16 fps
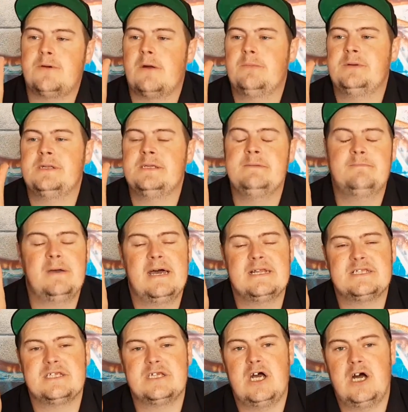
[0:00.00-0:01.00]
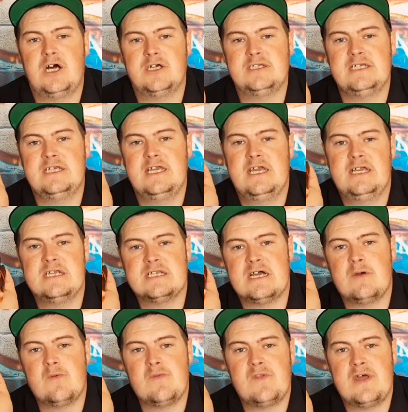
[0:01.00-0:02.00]
probably better RDAs
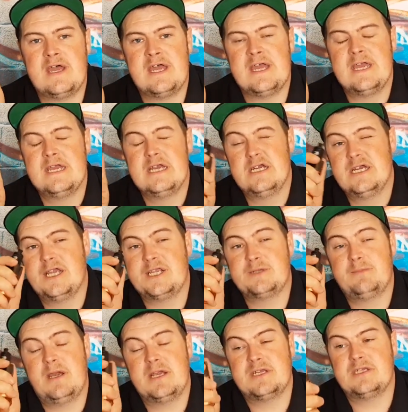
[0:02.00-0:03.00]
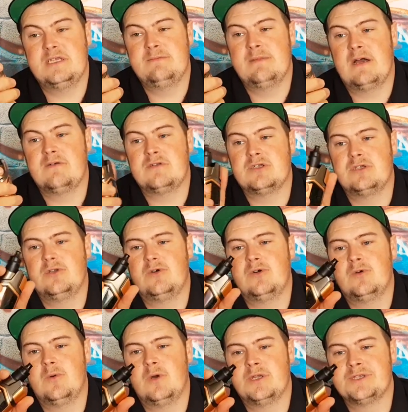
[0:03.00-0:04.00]
out there, especially mouth to
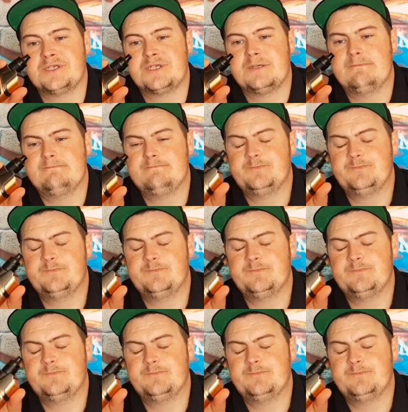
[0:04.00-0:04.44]
lung ones.